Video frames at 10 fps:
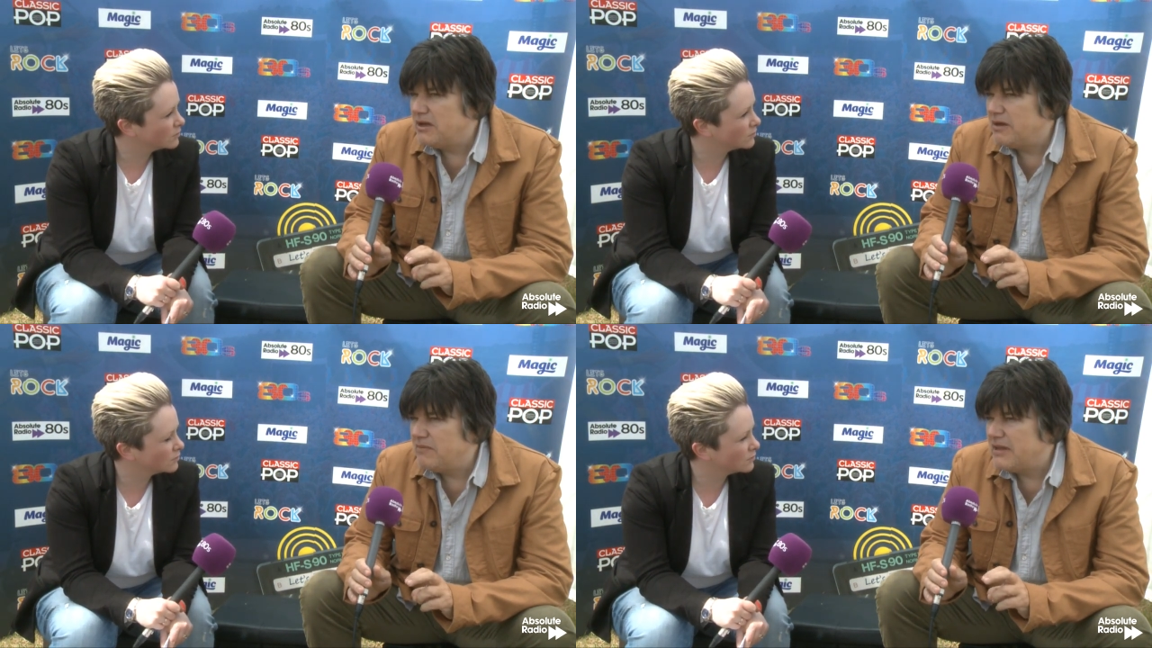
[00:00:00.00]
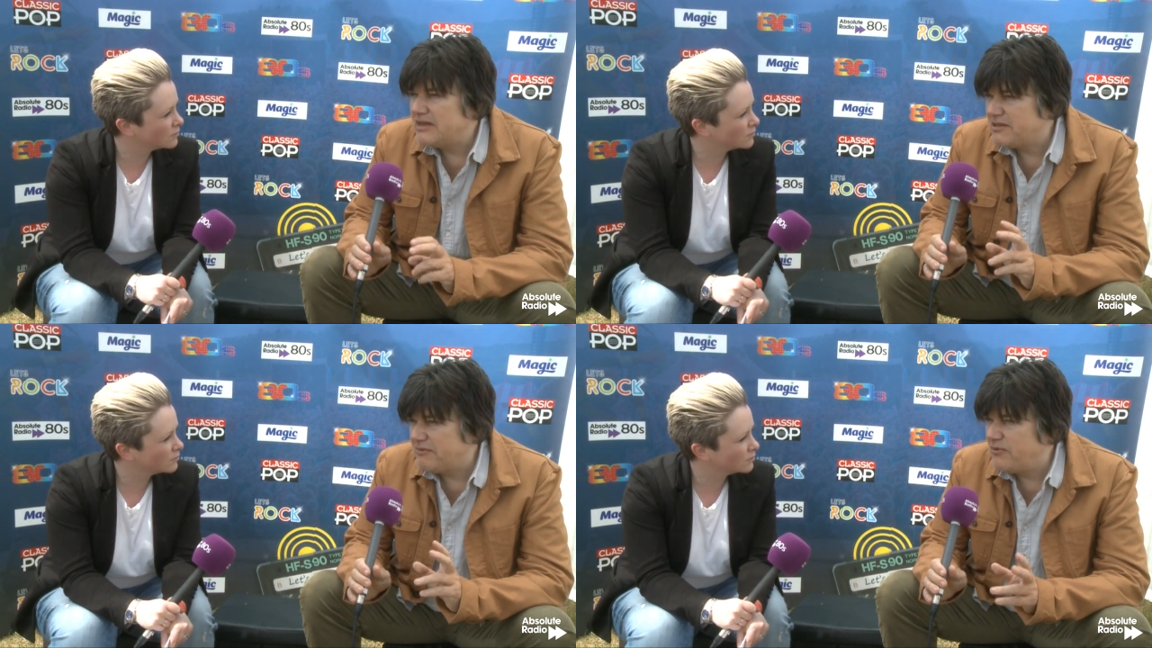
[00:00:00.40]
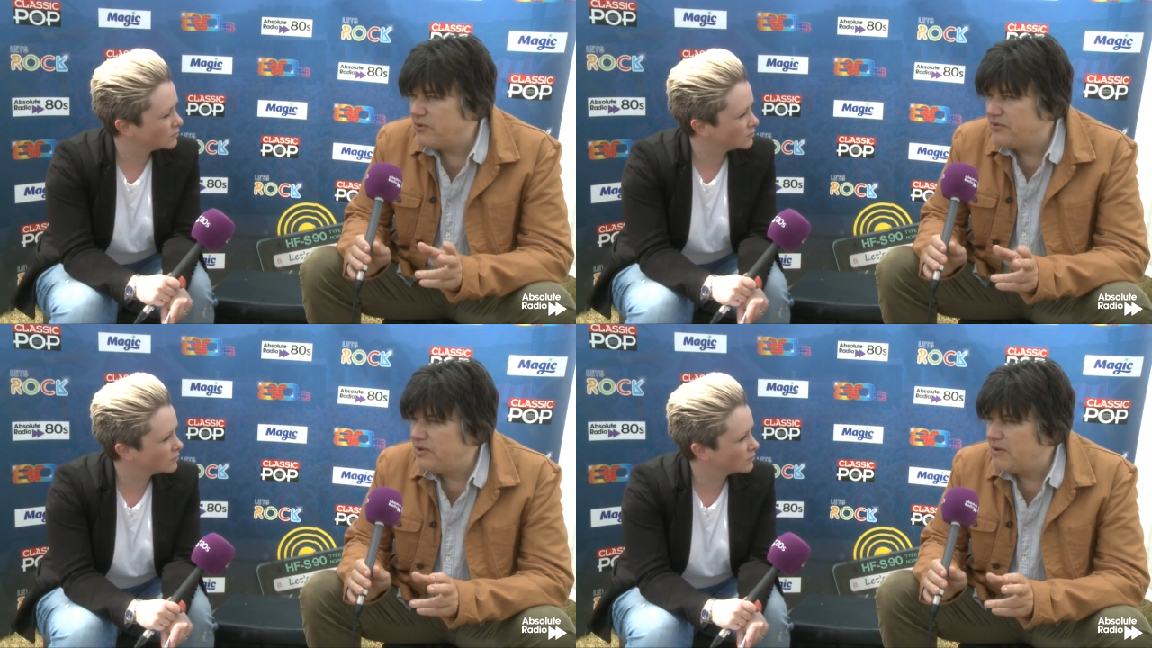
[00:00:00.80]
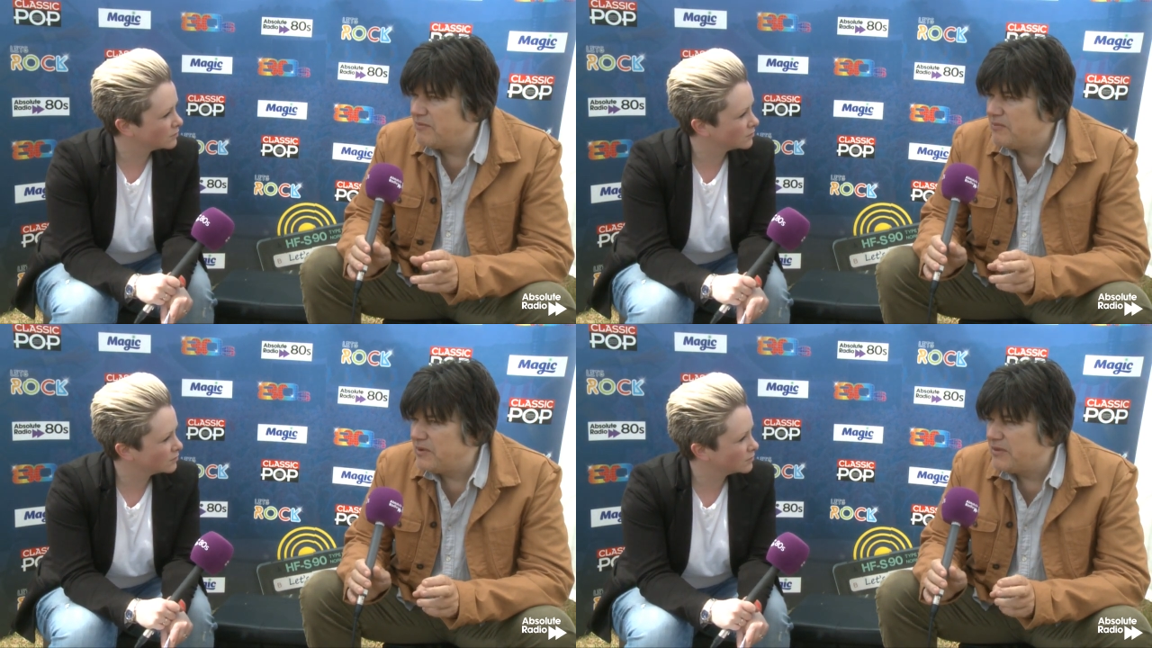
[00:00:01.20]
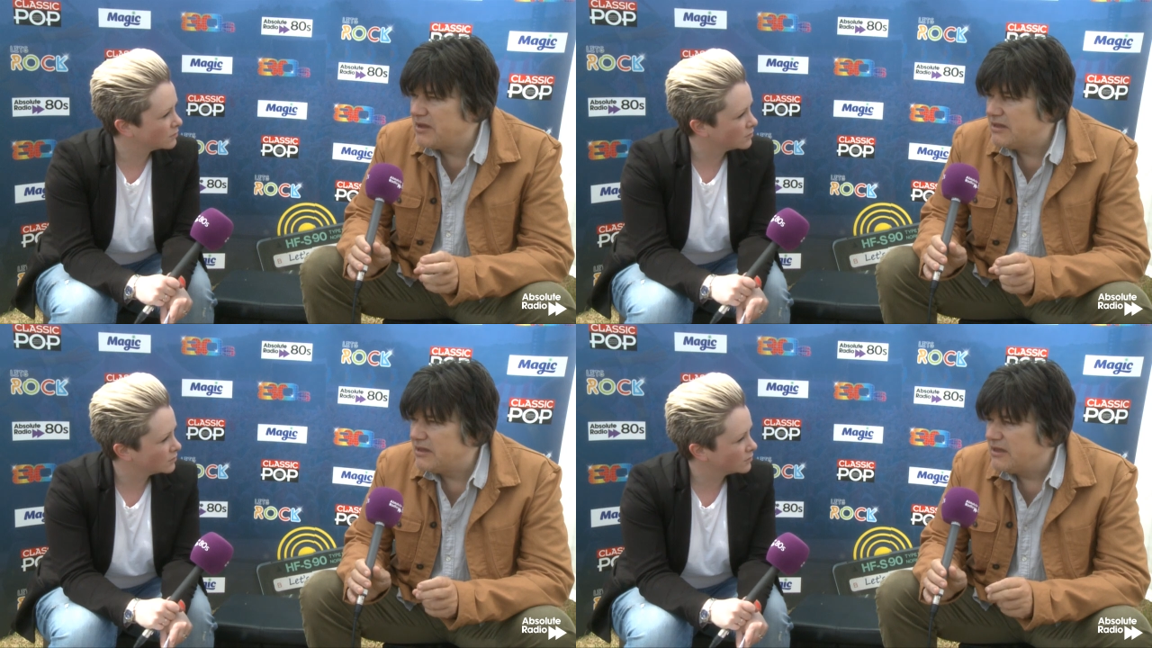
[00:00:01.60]
Speaker 1: um, that's the fourth new album we've
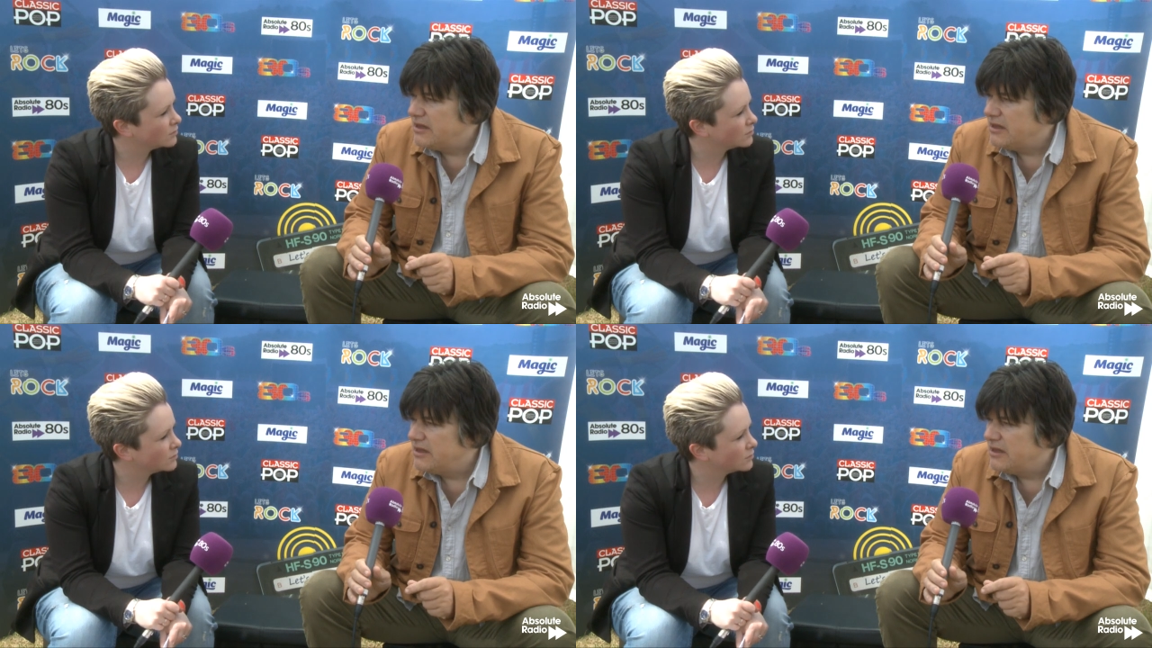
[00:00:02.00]
done.